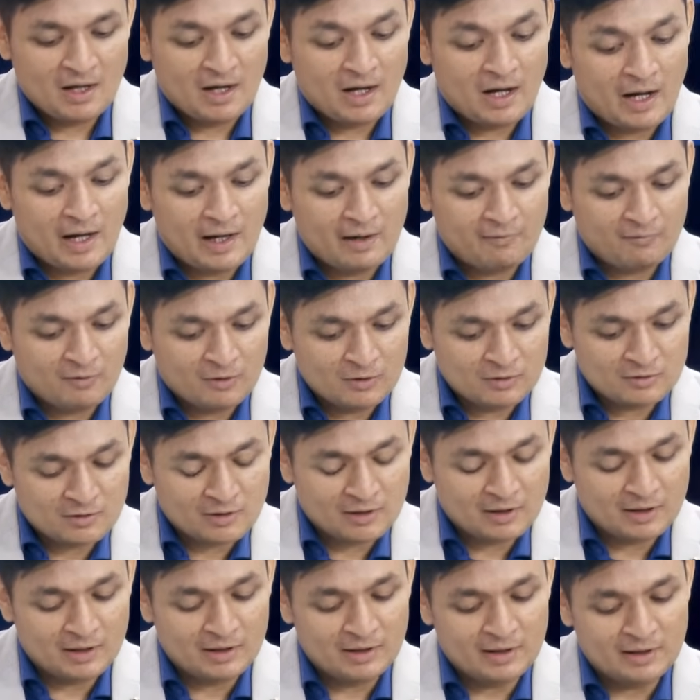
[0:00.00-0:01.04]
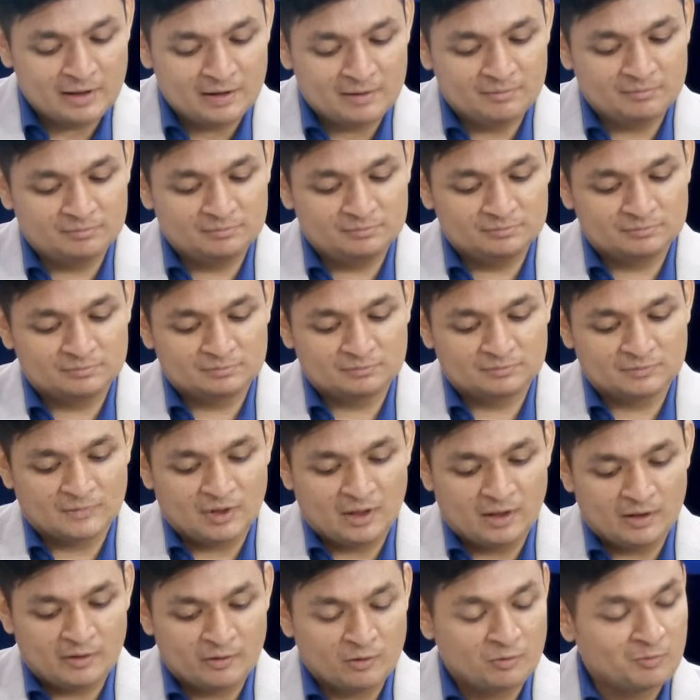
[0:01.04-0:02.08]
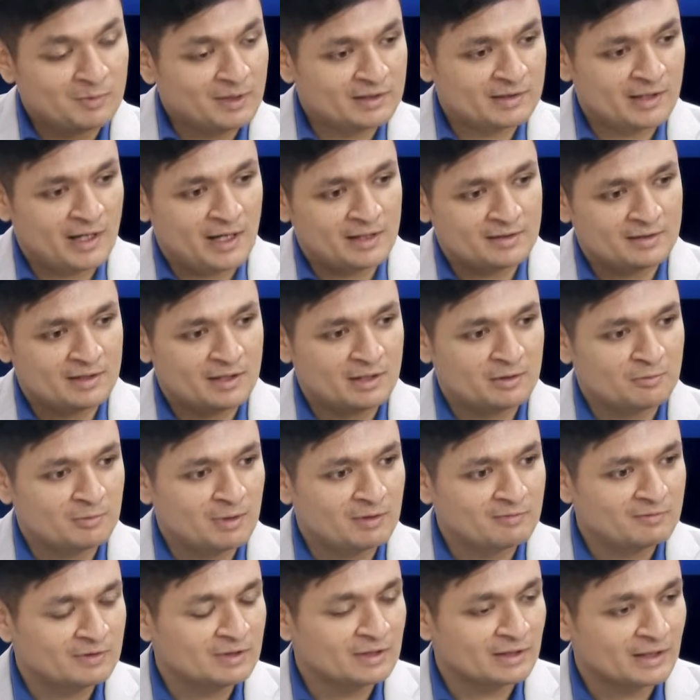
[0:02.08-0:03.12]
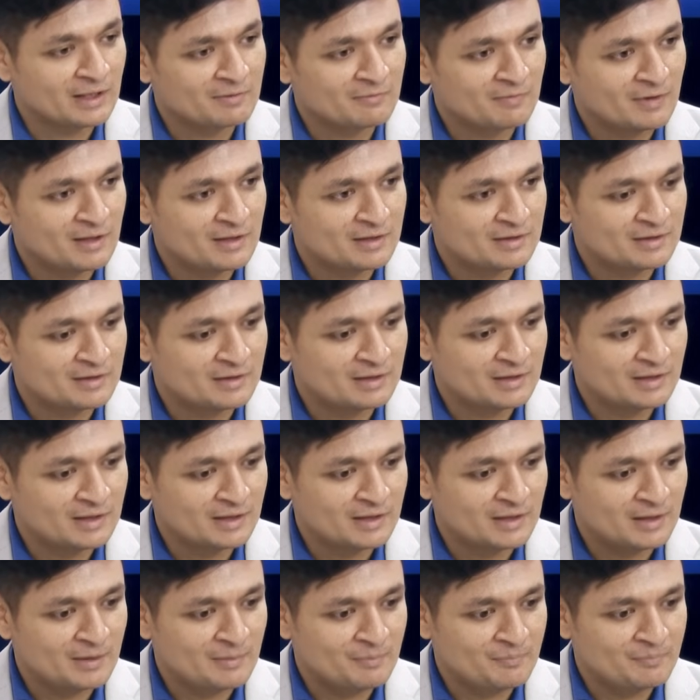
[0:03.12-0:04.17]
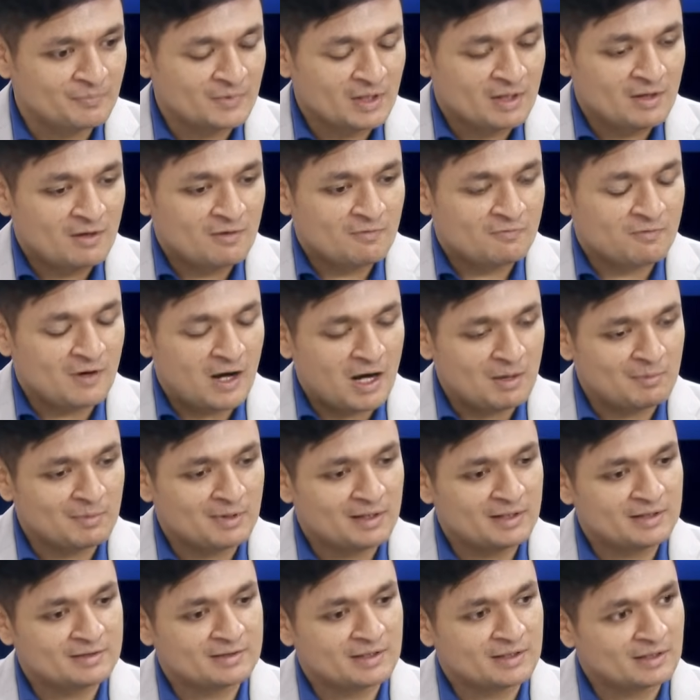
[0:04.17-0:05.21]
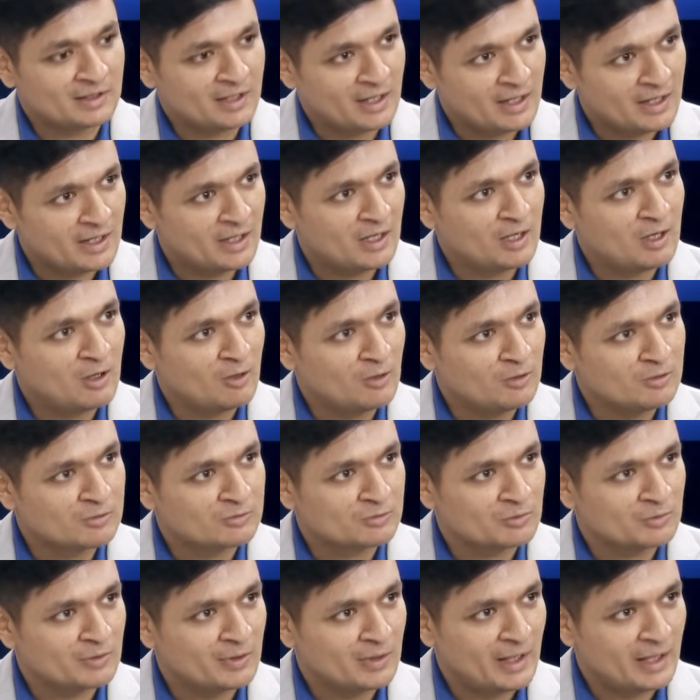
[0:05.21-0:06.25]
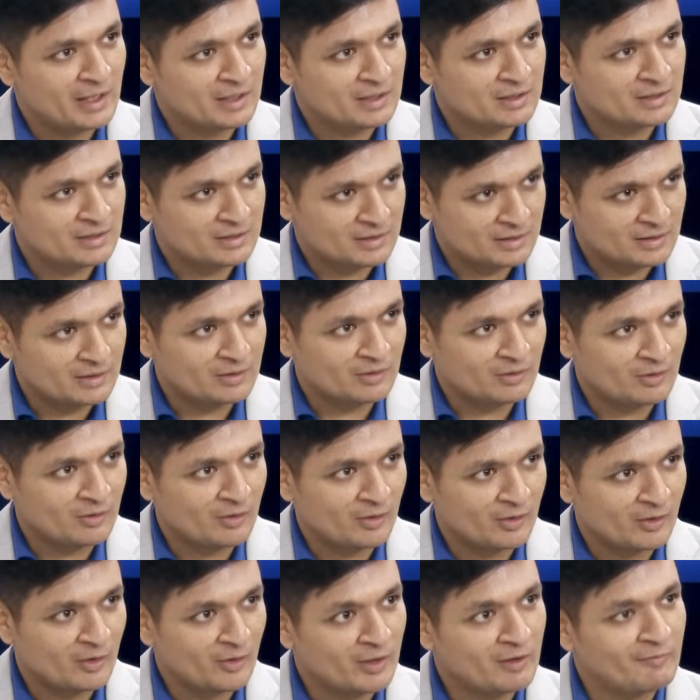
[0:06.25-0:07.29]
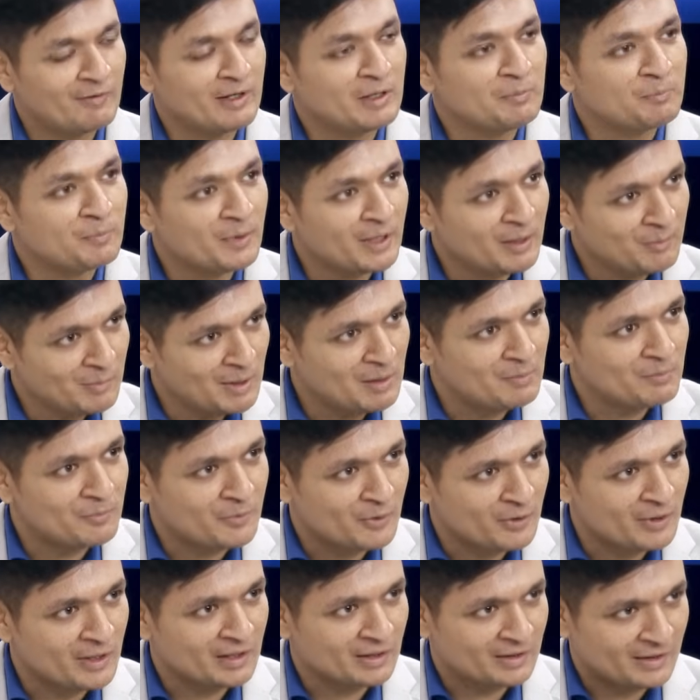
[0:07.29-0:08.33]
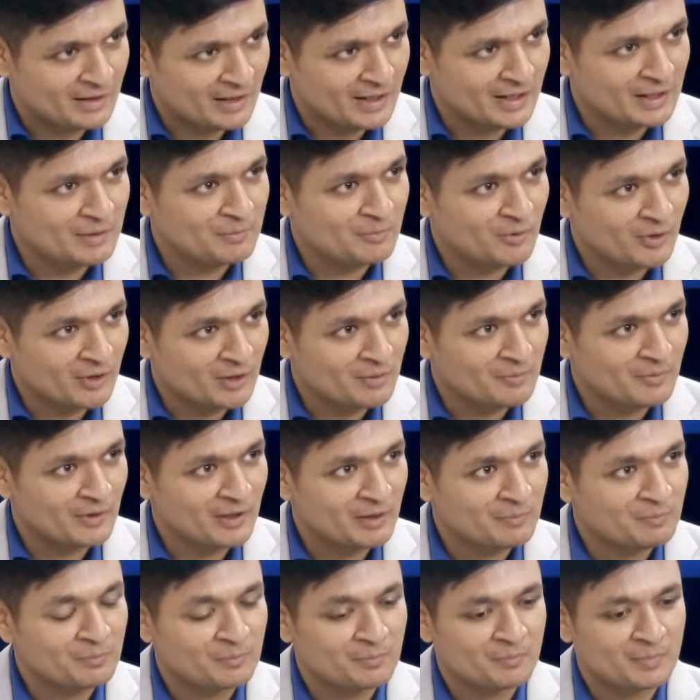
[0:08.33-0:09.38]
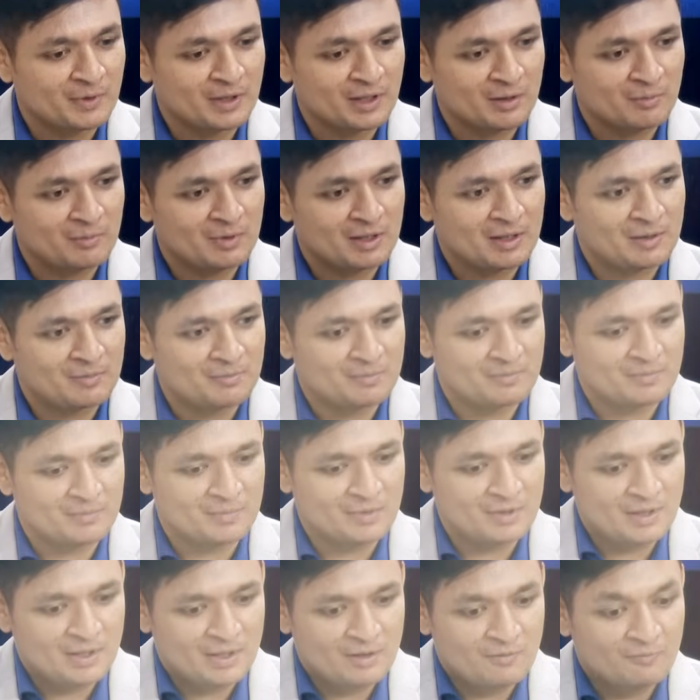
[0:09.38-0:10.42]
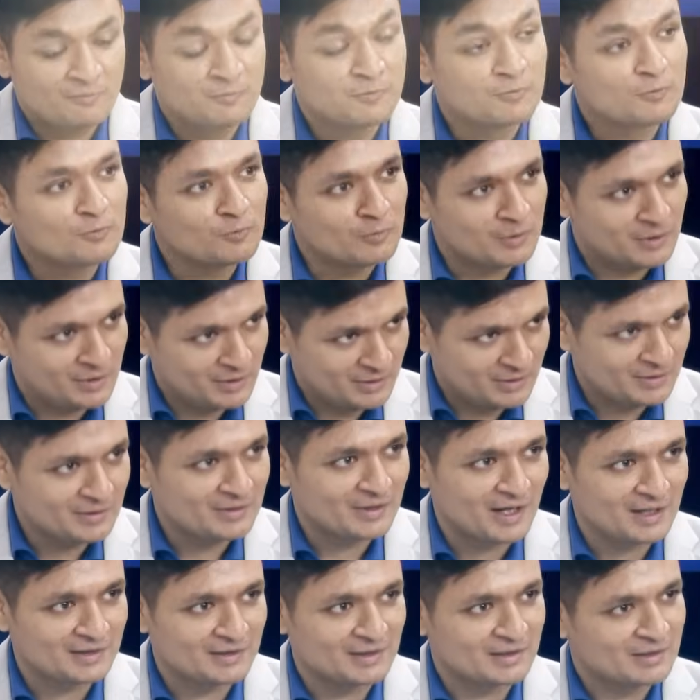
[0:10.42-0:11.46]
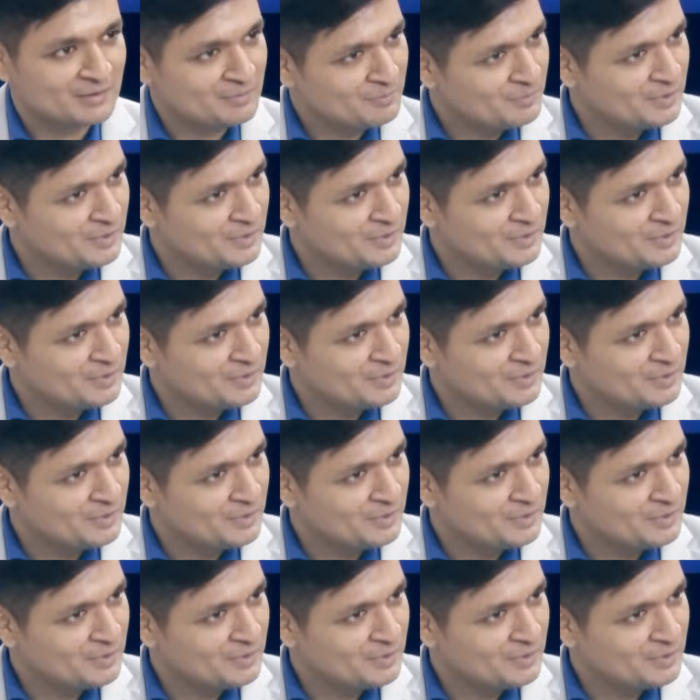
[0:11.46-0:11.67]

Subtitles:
I have also heard rumors has it you are working with farmers in Kerala also, and on a very premium product, right? On a very premium fruit, rather.